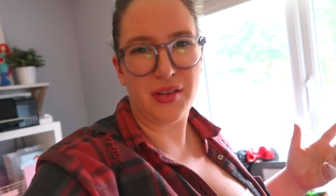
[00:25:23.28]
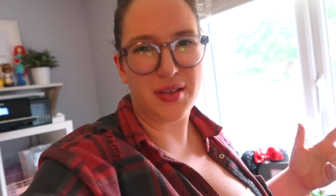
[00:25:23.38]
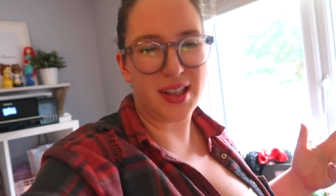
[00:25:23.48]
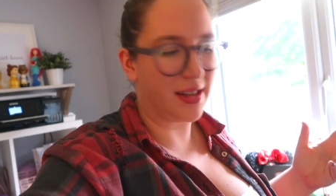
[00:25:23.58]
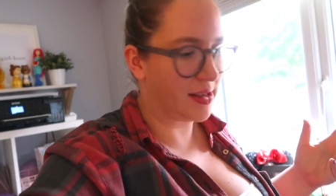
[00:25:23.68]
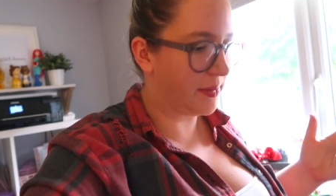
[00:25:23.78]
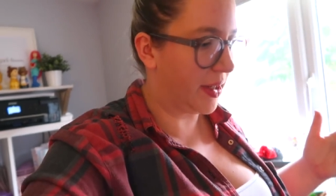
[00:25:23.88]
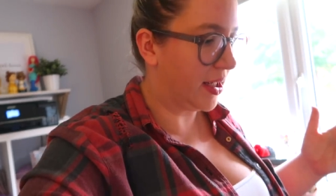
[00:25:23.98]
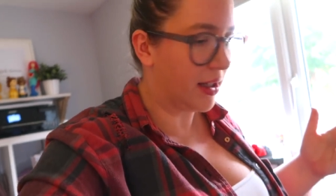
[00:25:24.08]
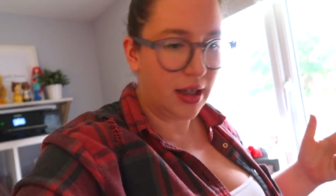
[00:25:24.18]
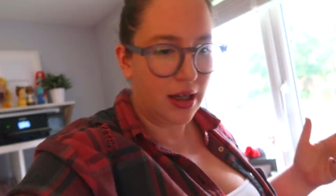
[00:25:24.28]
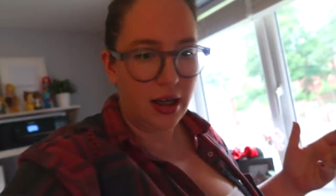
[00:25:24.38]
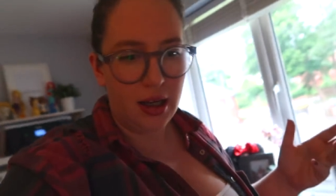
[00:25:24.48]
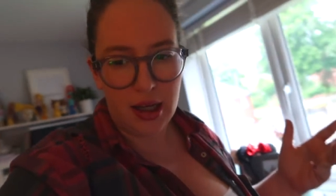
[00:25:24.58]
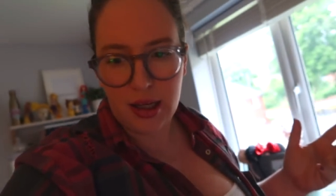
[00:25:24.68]
a few stickers to make
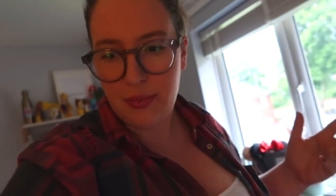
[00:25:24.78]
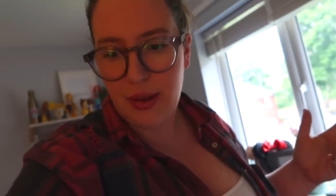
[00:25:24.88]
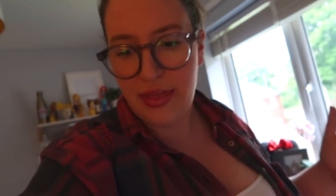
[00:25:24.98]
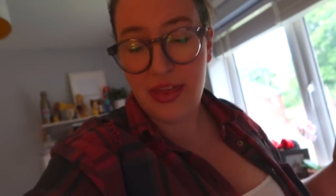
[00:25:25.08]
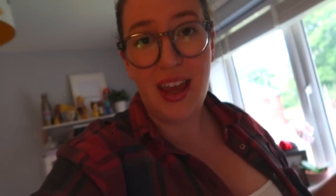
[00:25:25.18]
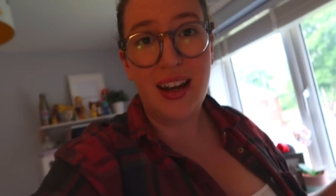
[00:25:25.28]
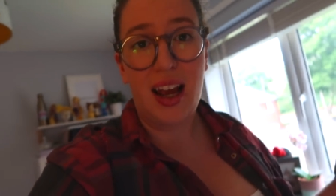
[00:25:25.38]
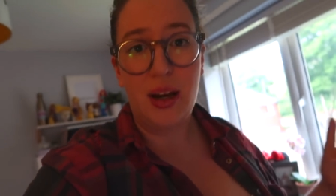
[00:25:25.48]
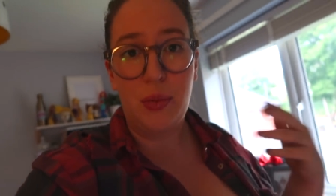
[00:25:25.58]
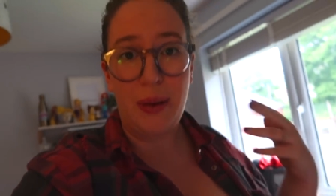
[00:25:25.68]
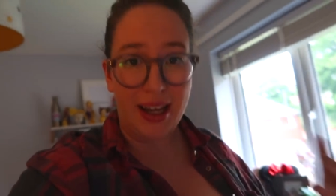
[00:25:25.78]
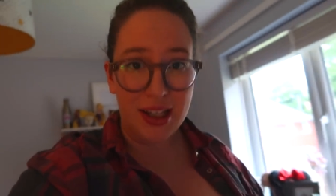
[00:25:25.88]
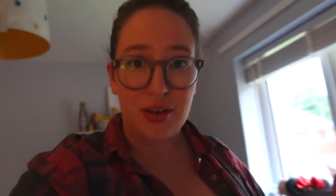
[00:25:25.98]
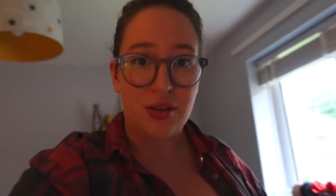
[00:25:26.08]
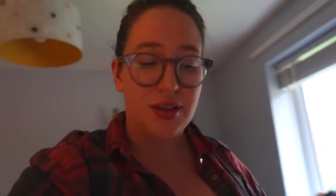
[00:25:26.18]
um, and then i will
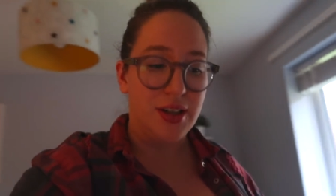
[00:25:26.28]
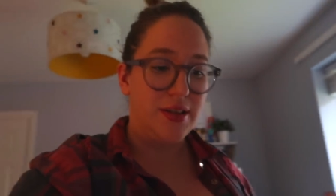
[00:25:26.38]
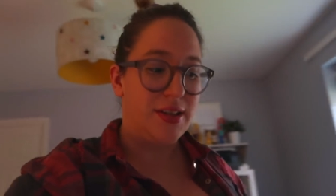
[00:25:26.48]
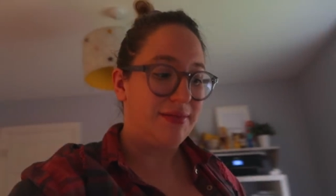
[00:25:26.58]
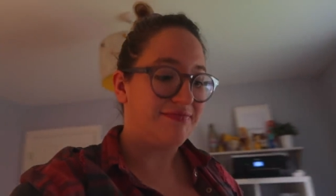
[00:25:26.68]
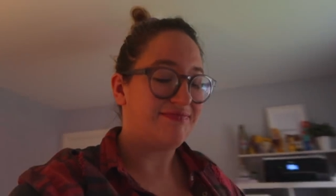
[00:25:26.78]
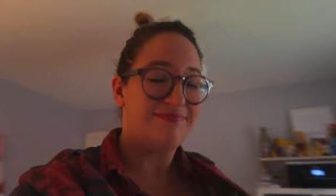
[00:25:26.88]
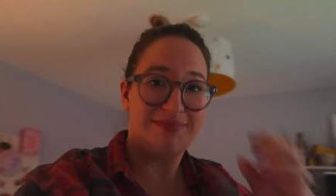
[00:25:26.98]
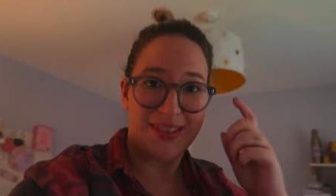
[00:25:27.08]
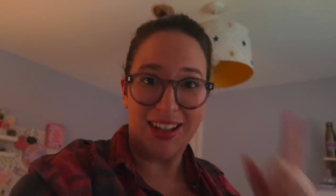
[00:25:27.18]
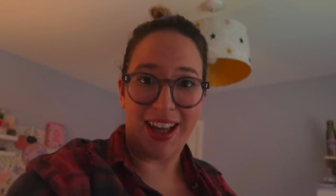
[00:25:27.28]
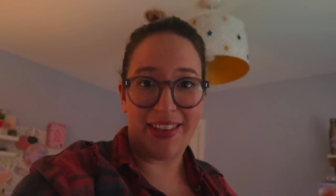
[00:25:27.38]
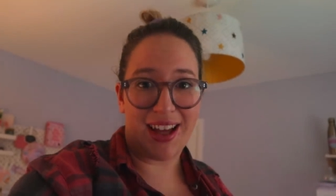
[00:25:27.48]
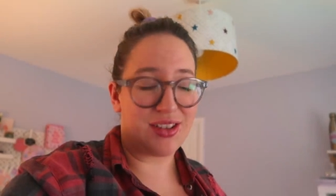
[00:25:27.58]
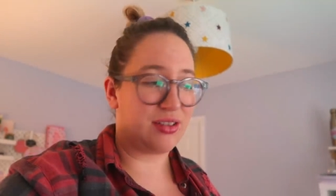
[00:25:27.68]
package orders I'll
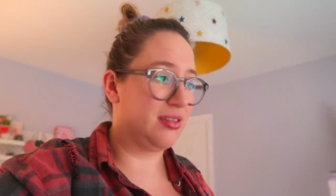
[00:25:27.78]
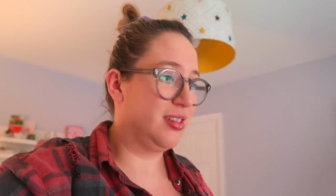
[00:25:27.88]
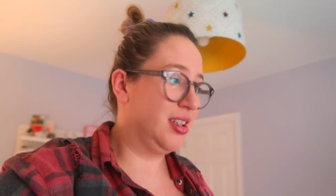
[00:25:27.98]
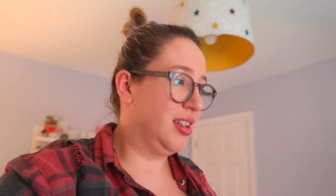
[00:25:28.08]
get that done.